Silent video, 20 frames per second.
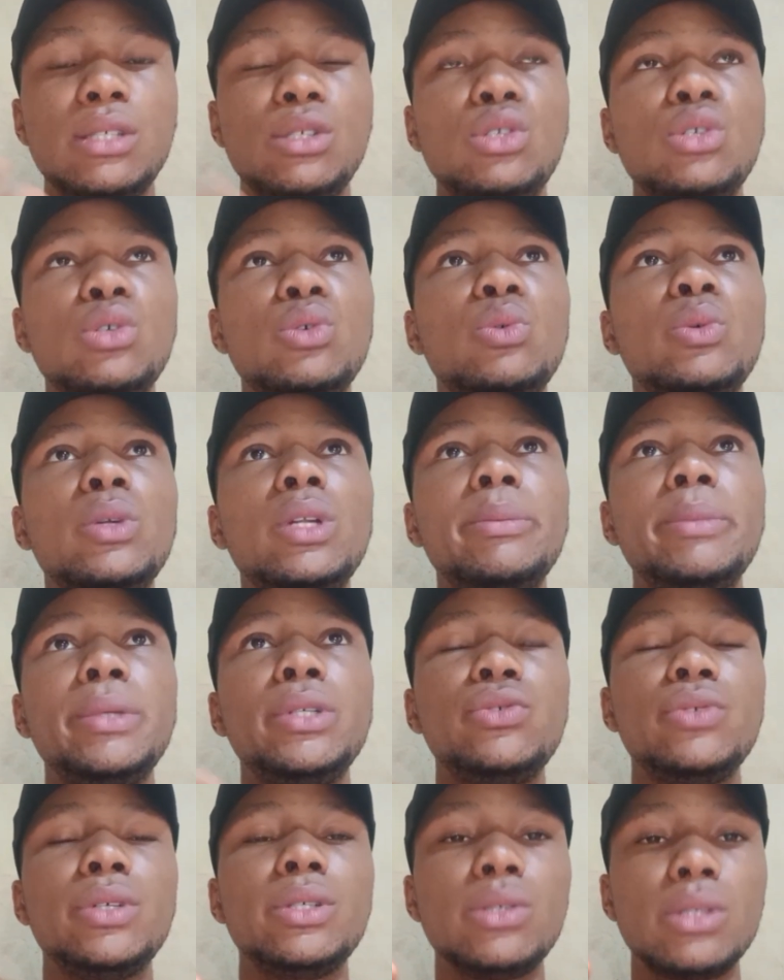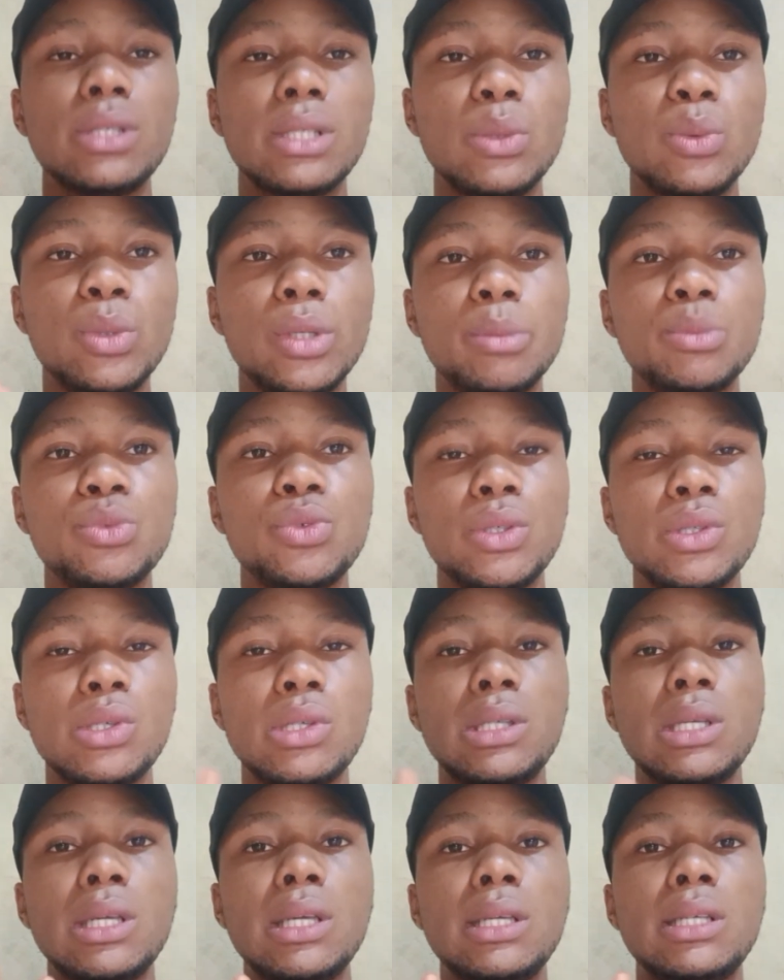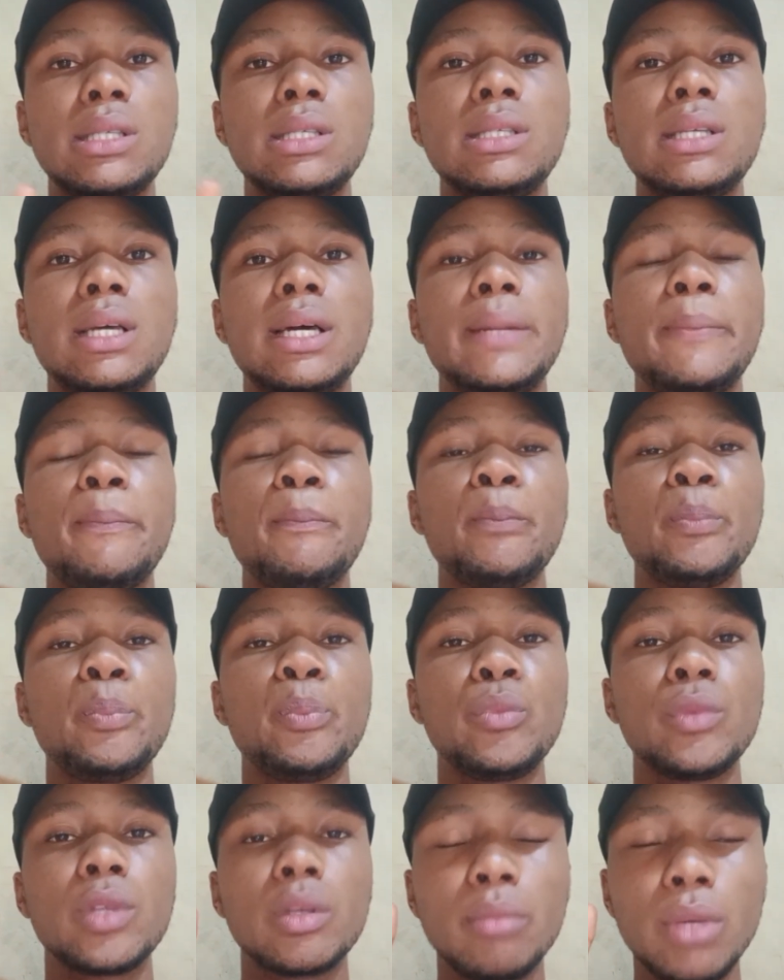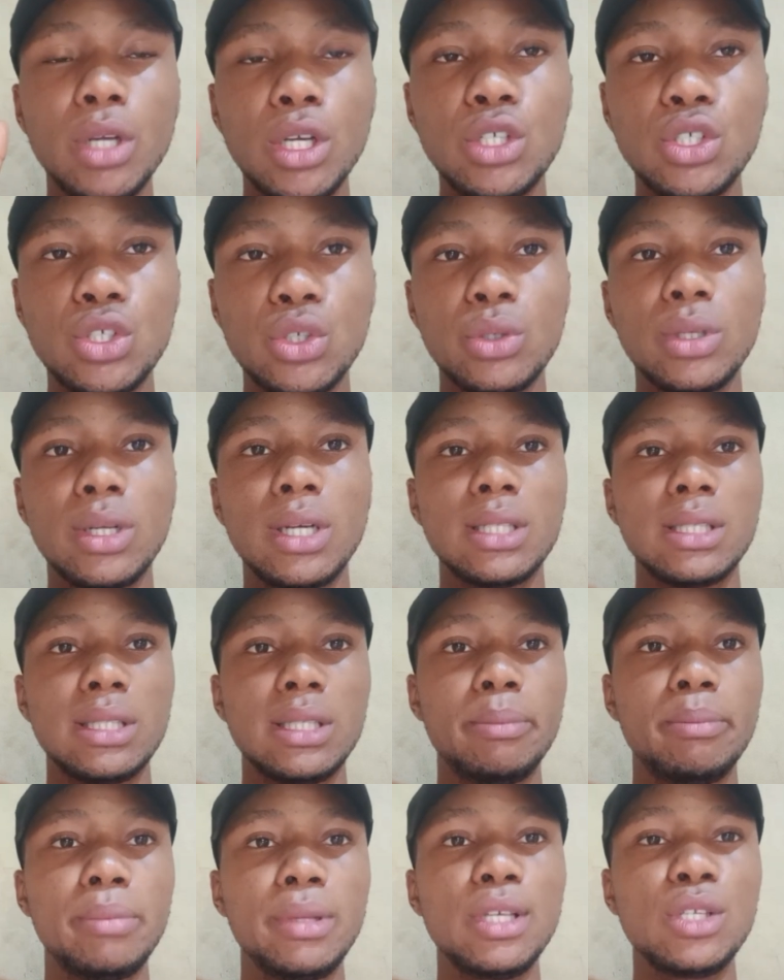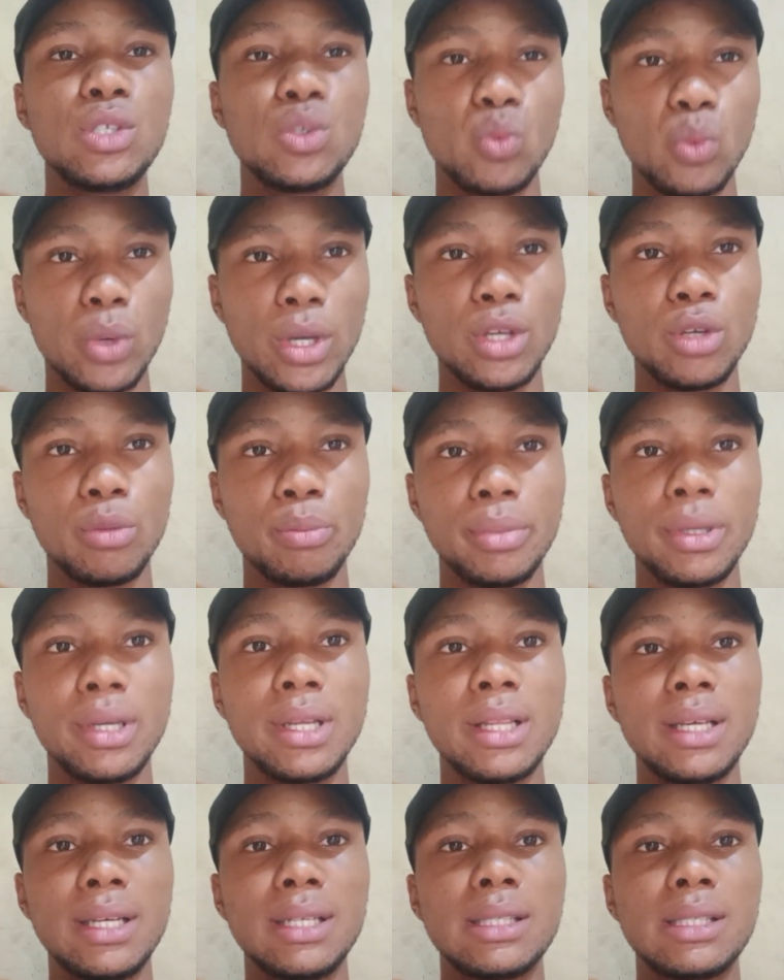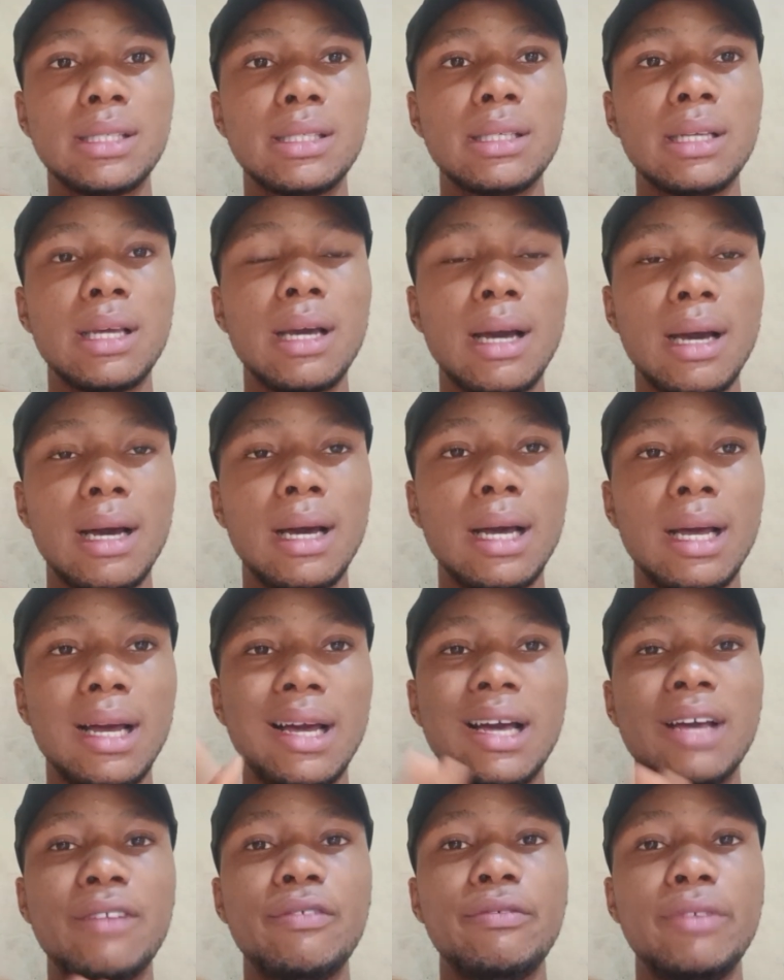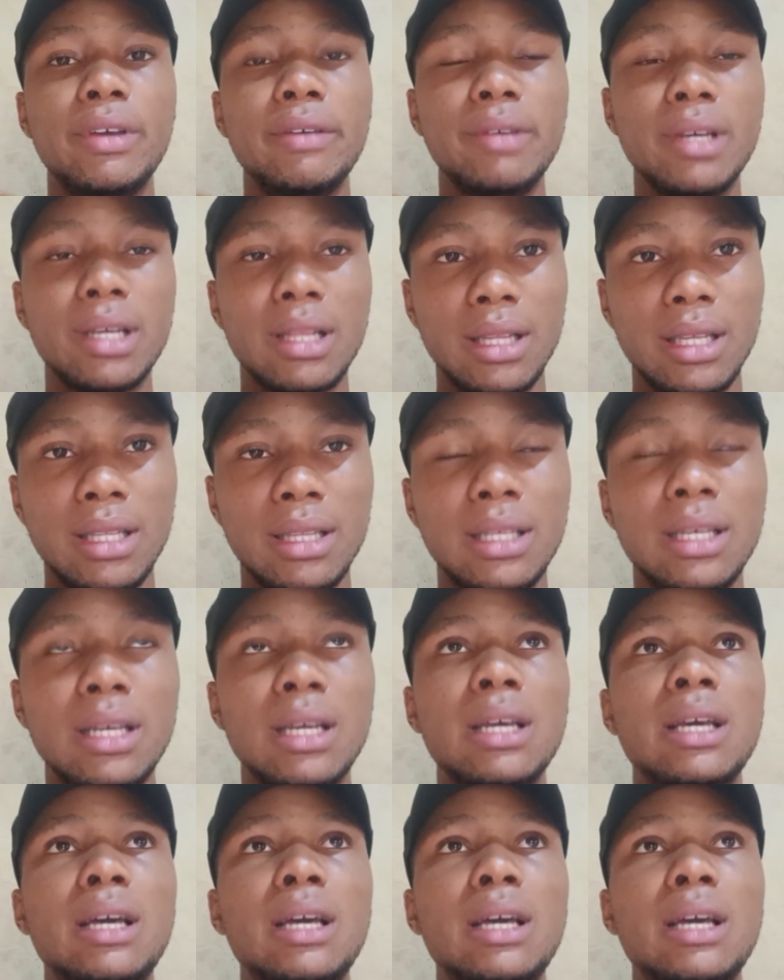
So what am I trying to say? What I'm trying to say is that make sure that the place where your piglets are very clean,